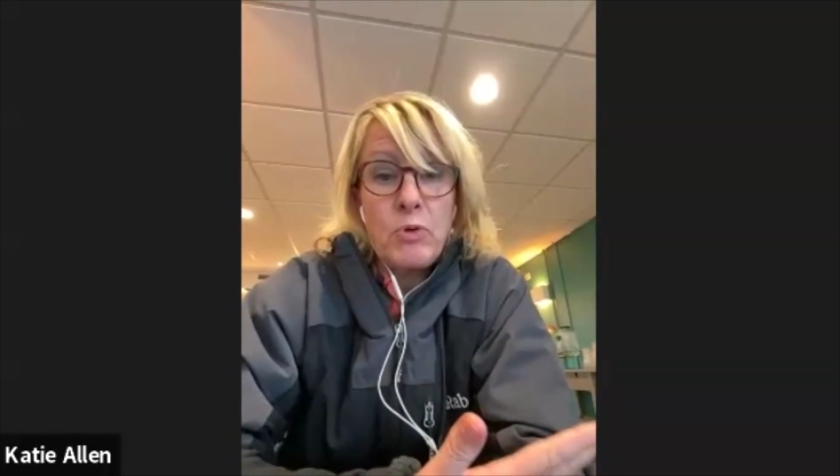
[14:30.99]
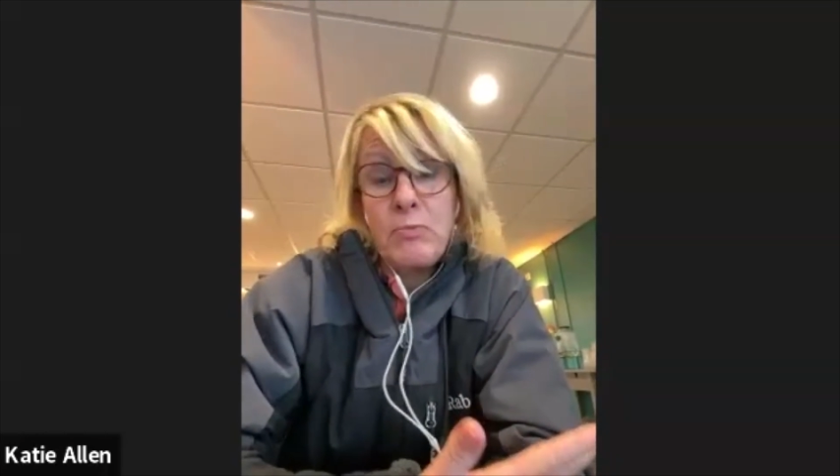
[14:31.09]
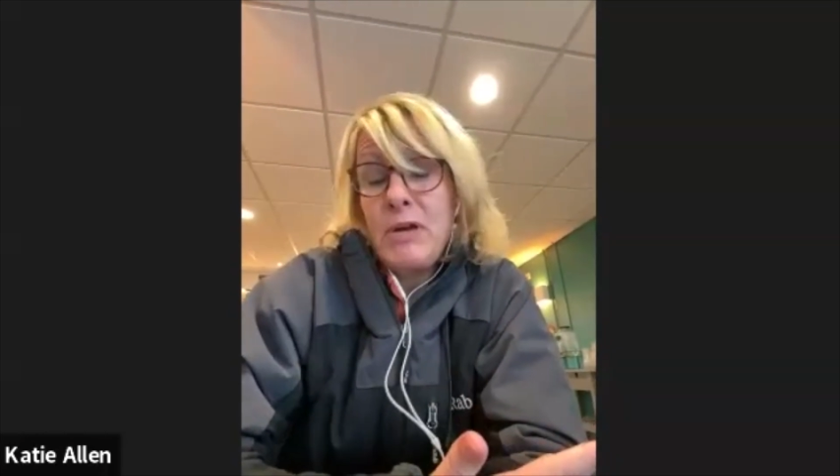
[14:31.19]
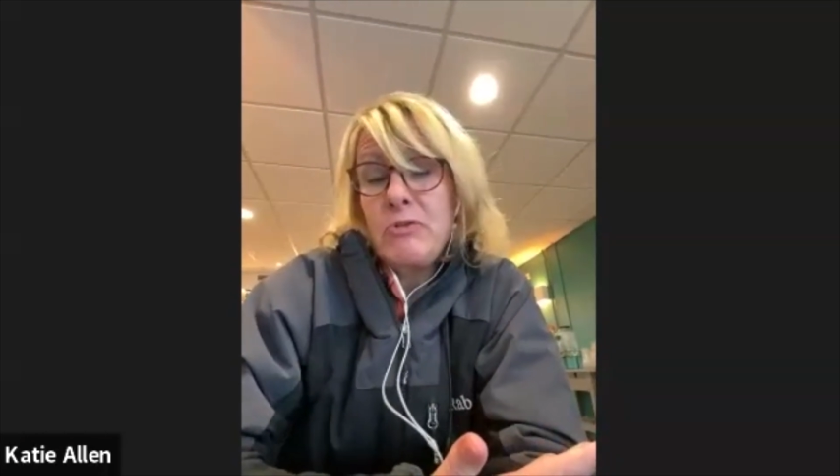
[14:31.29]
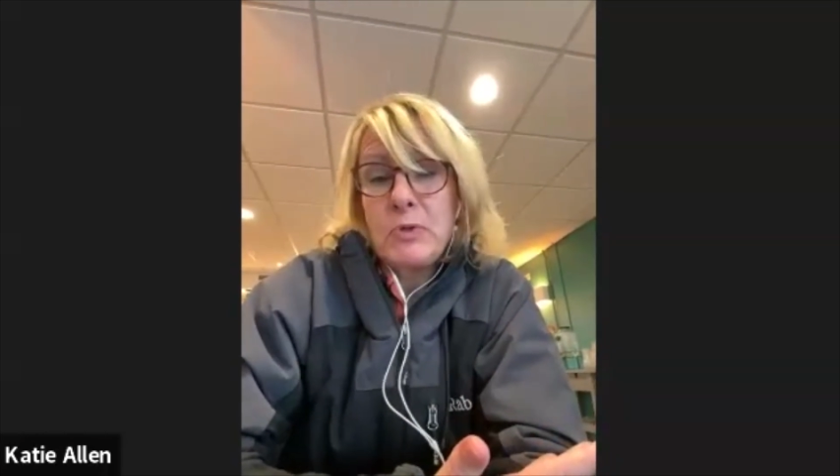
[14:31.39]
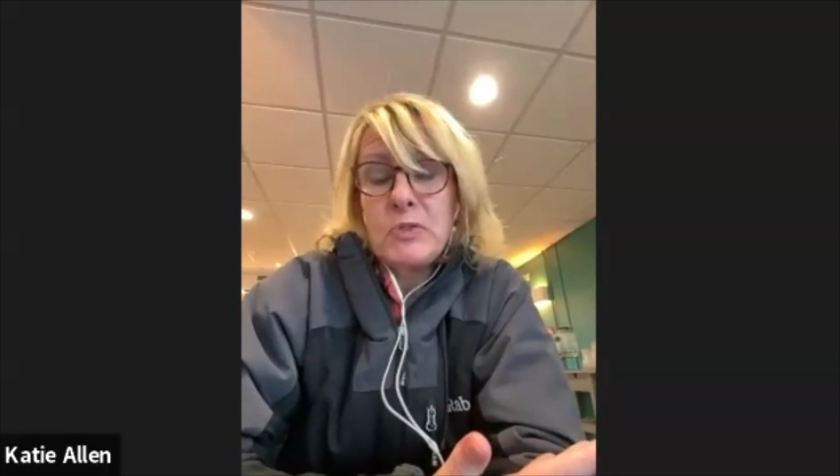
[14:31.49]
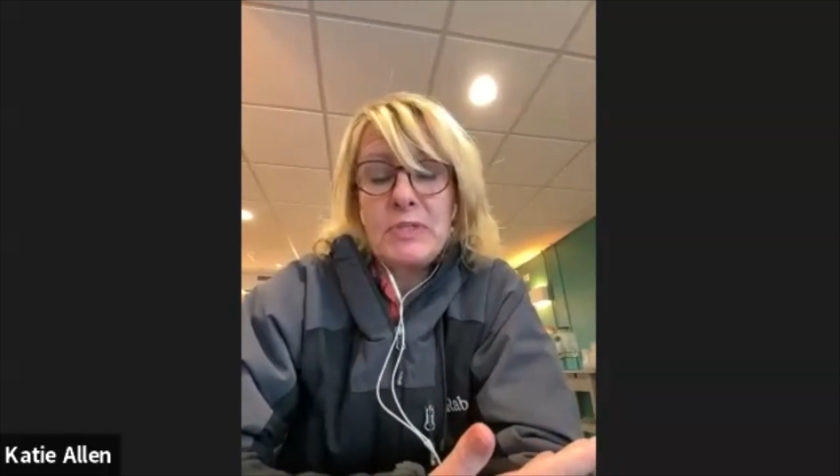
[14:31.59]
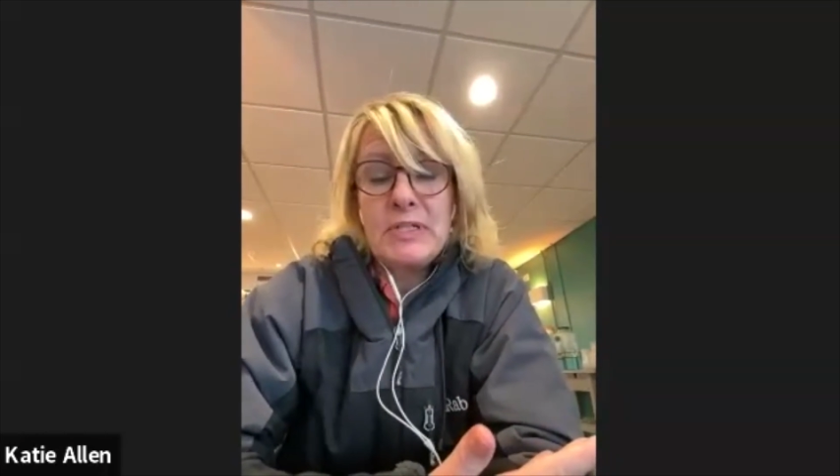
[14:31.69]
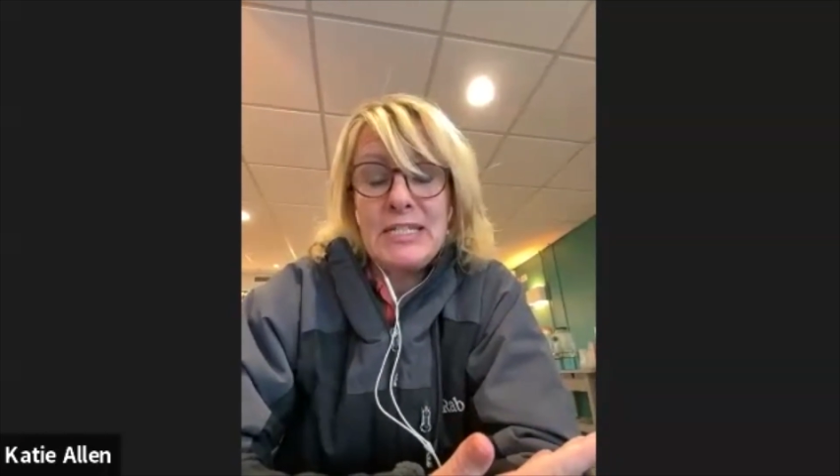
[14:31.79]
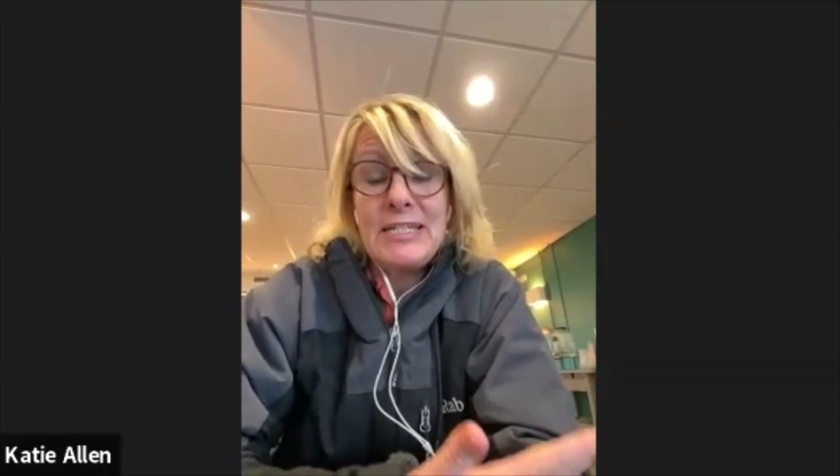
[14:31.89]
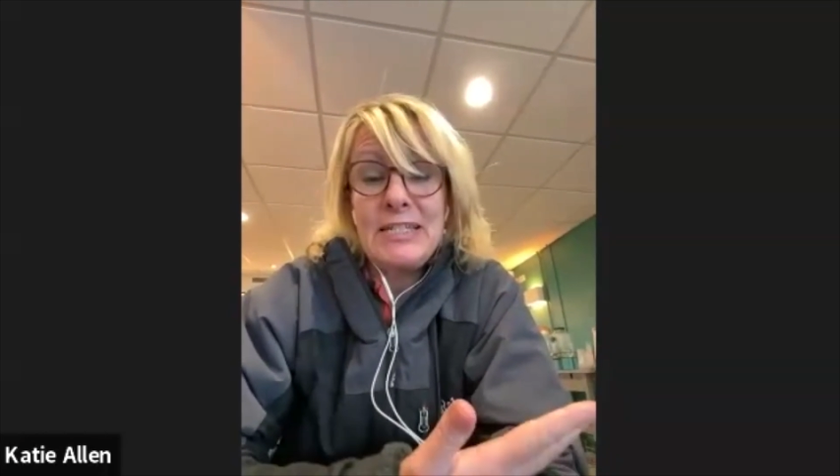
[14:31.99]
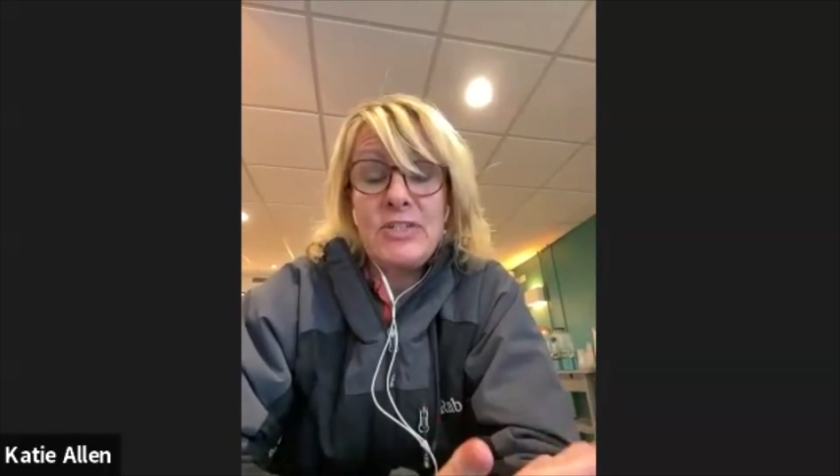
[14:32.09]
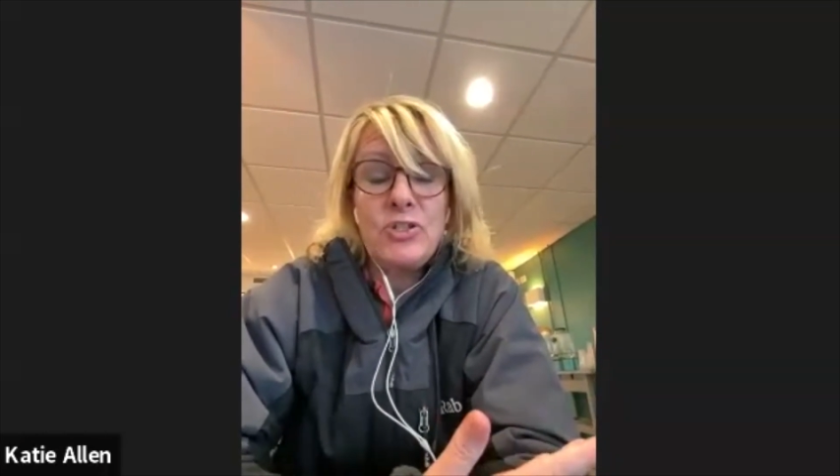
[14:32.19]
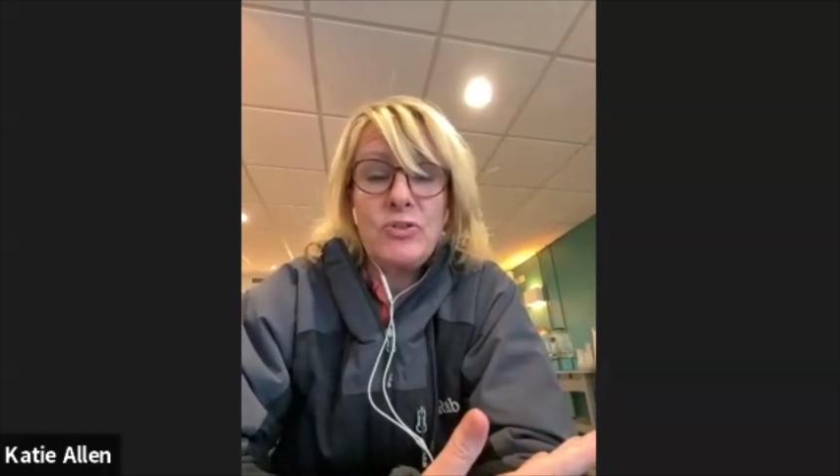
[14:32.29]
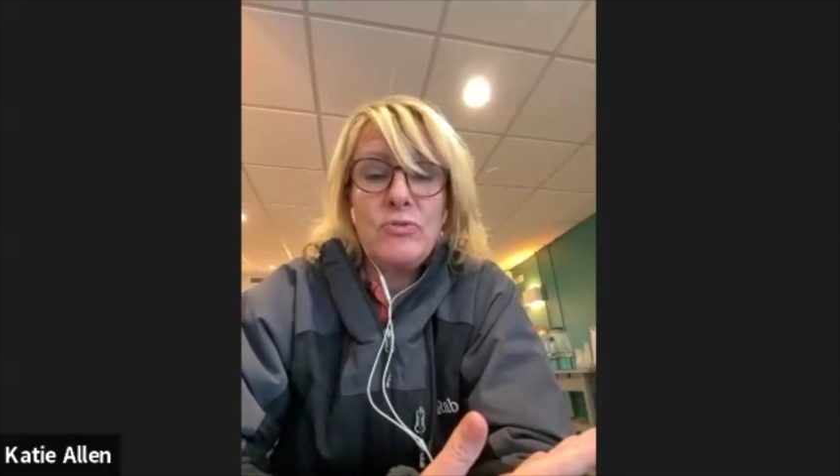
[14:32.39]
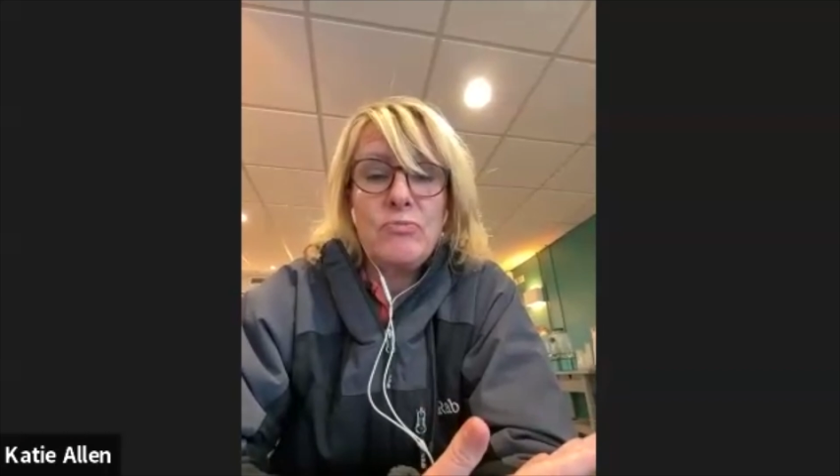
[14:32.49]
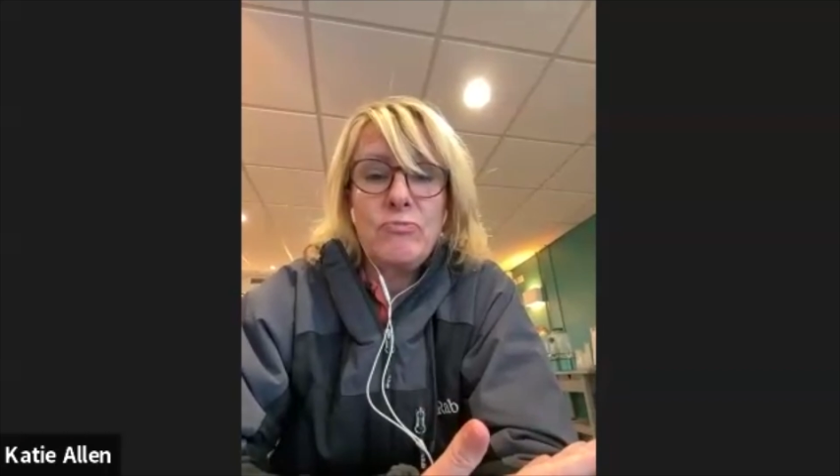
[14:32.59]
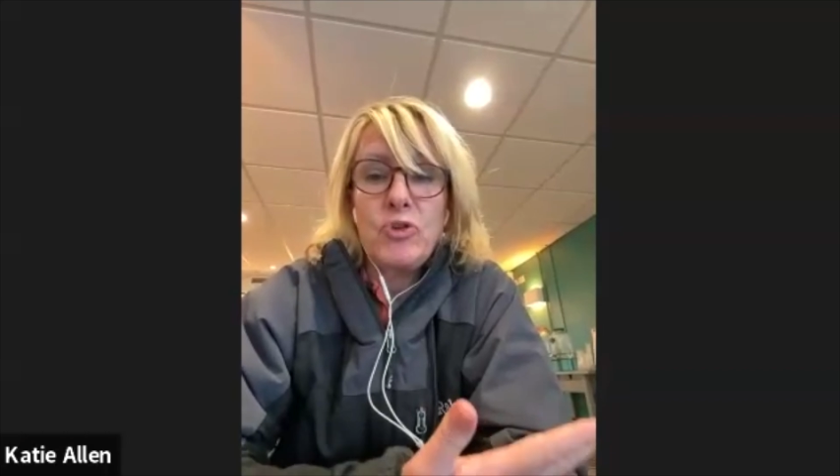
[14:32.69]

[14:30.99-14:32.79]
of my responsibilities is to